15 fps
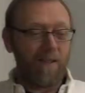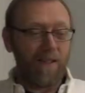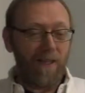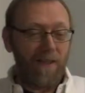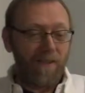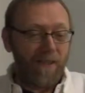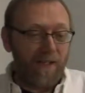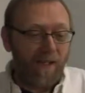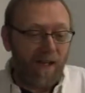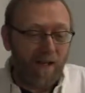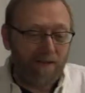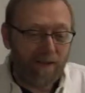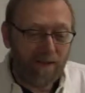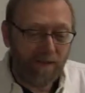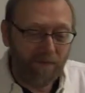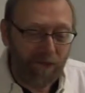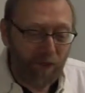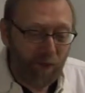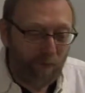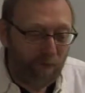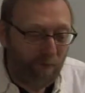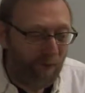On the cover of
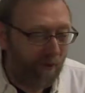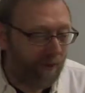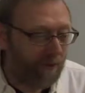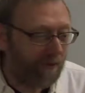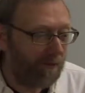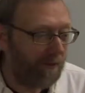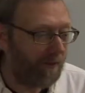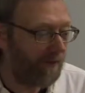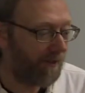this book, you can